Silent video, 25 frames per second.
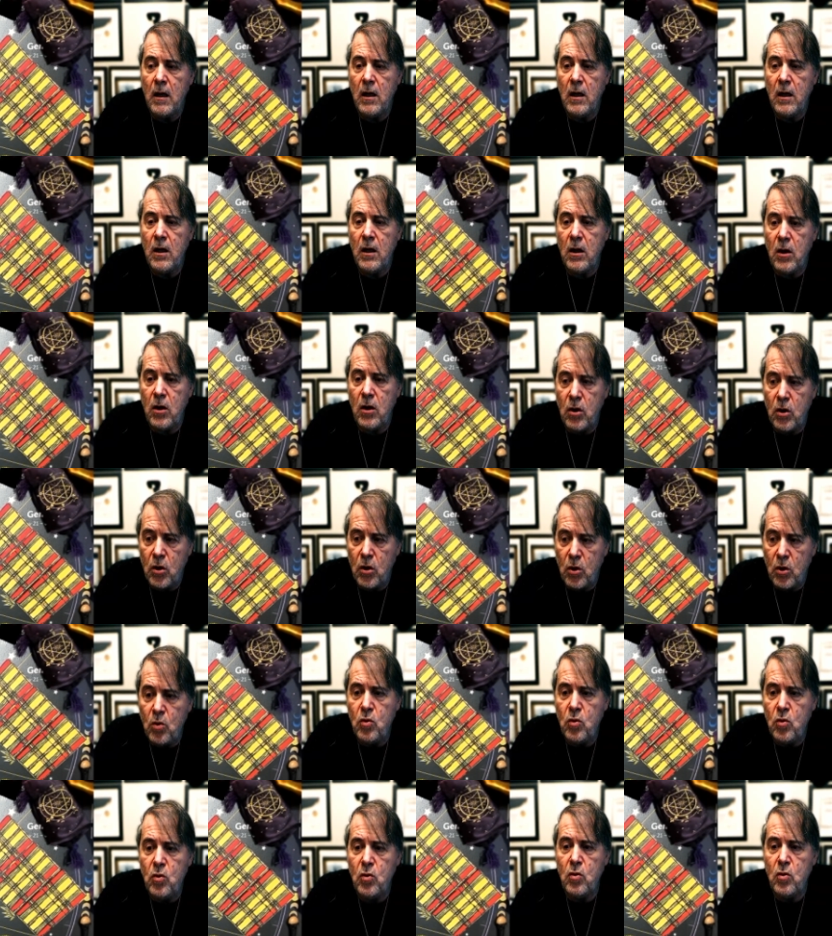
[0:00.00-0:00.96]

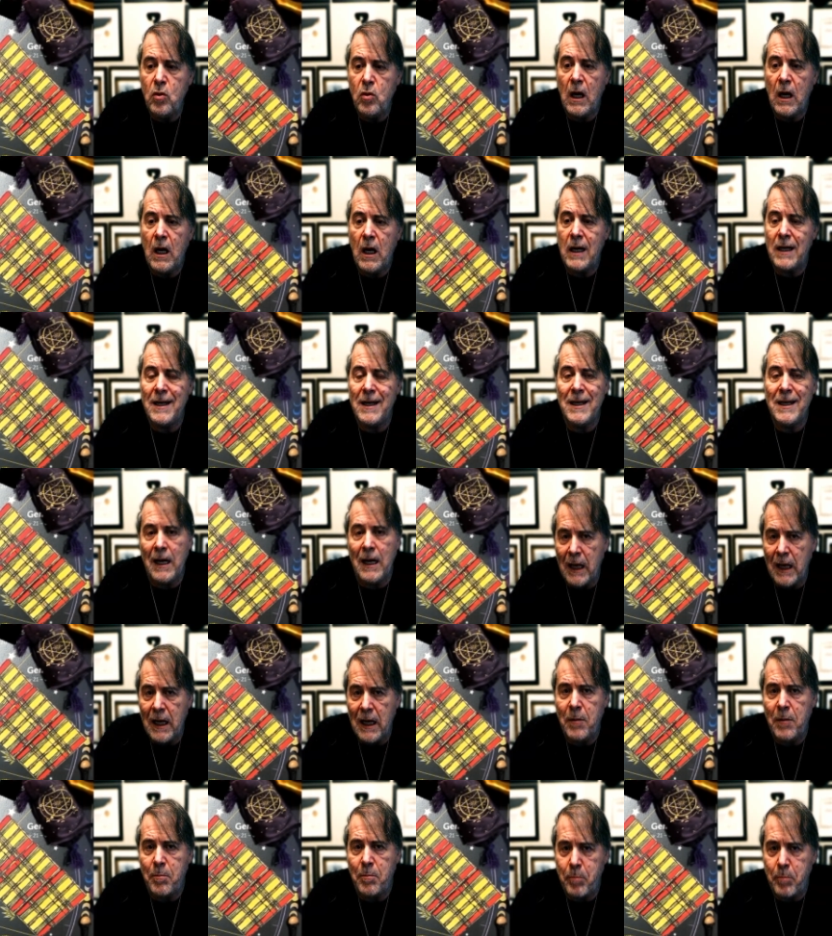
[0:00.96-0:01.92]
you are in a lot
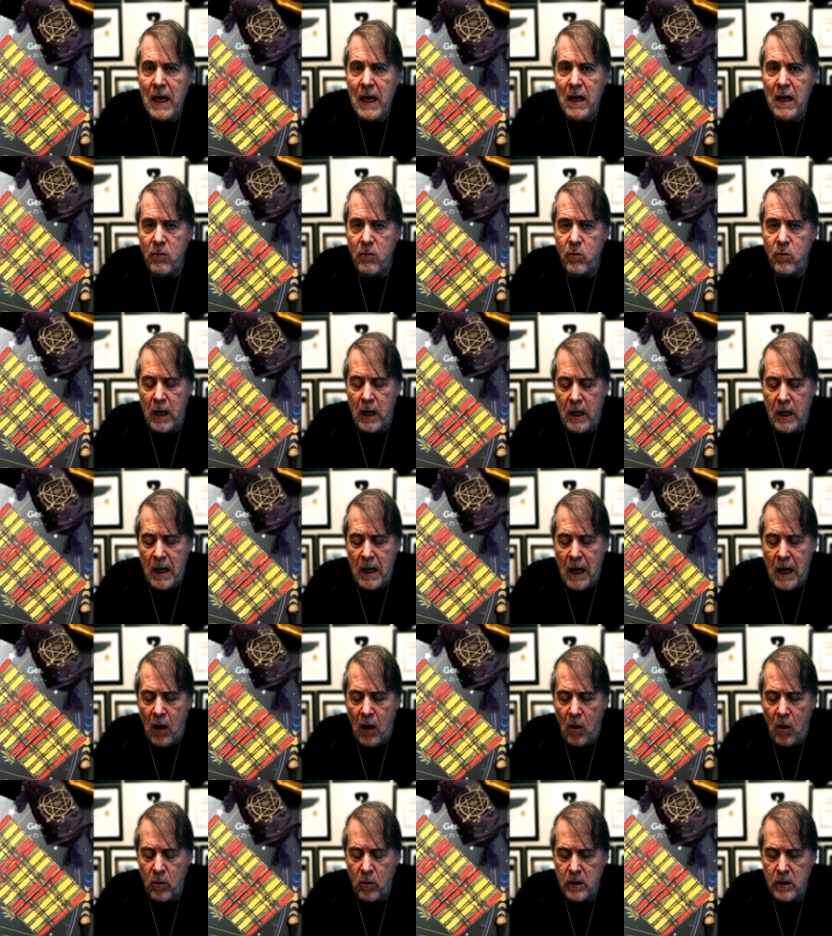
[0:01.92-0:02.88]
of pain right
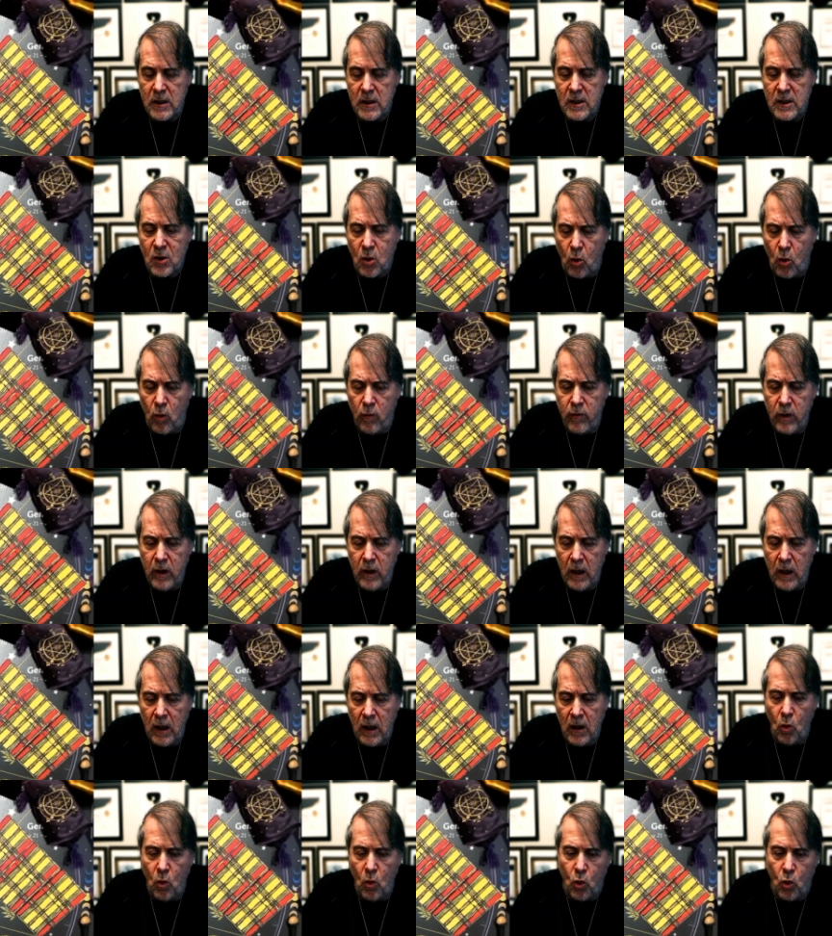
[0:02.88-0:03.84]
now,
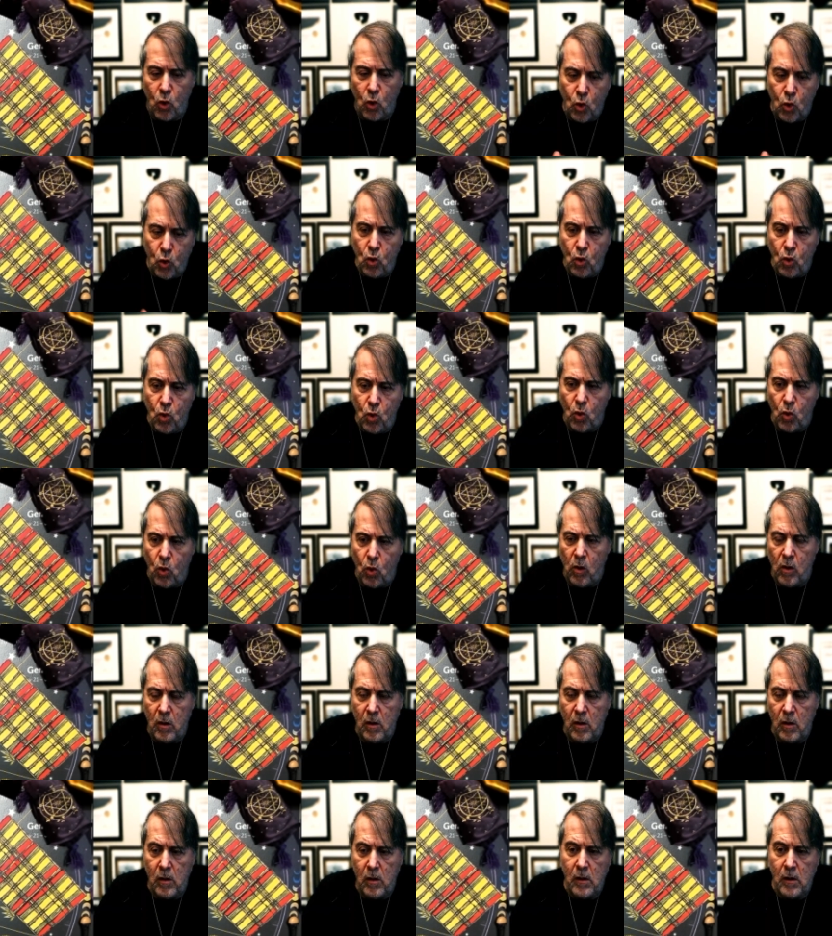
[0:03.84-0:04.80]
discovering who
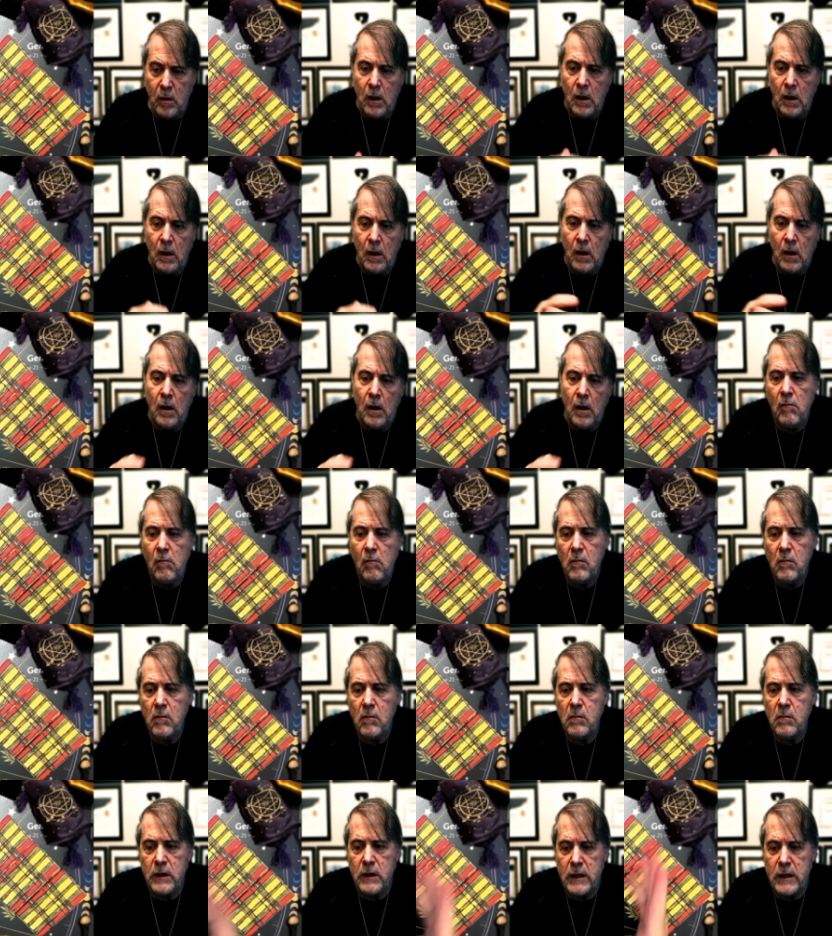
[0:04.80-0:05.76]

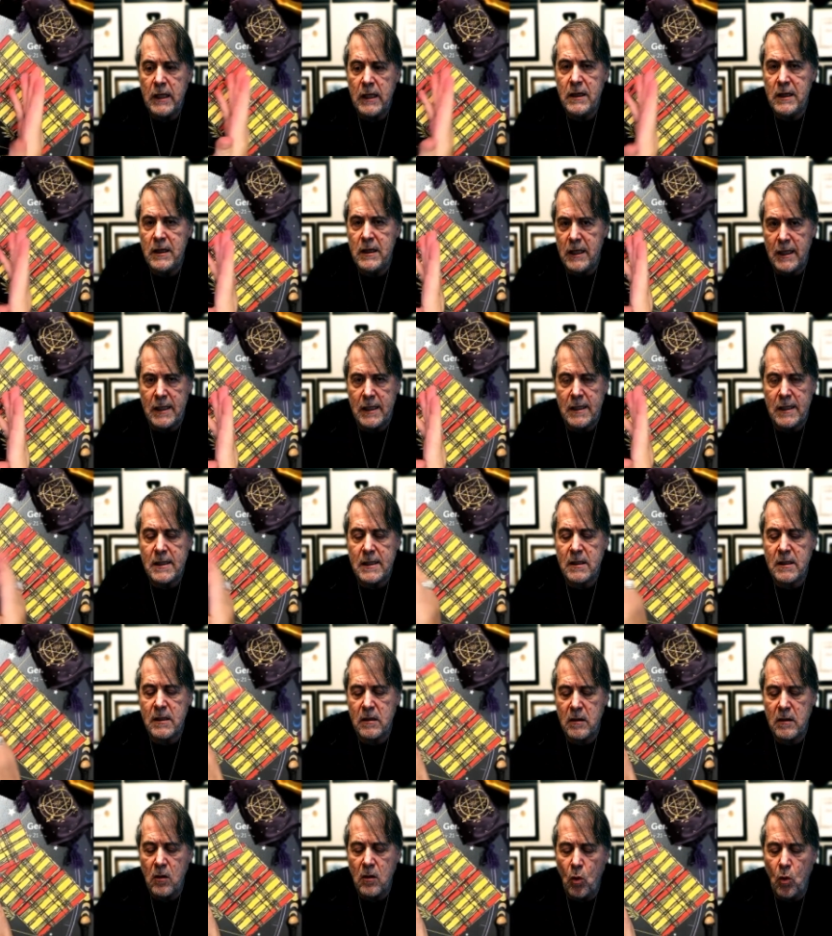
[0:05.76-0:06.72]
did
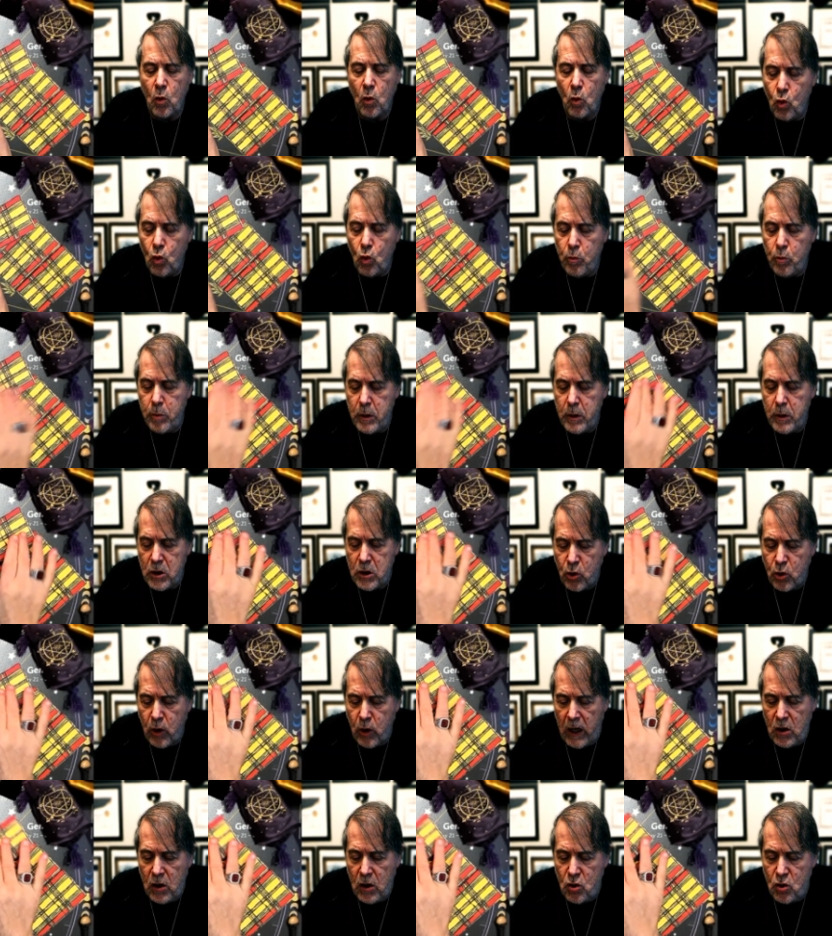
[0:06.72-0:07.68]
this, who
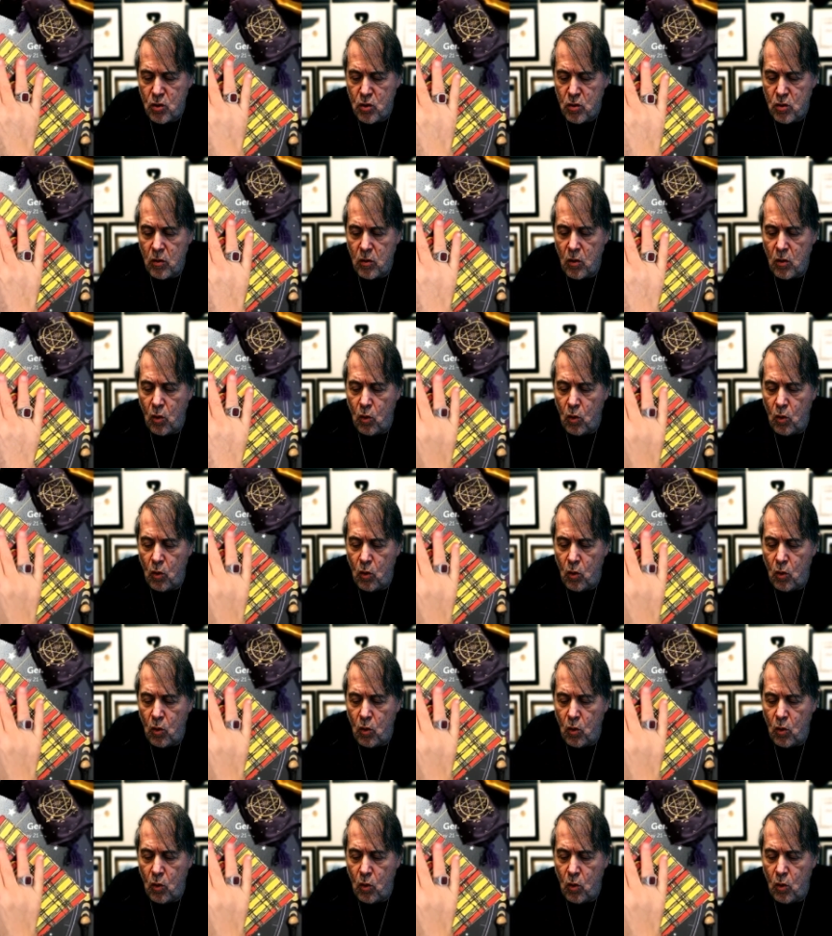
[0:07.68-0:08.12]
betrayed you, or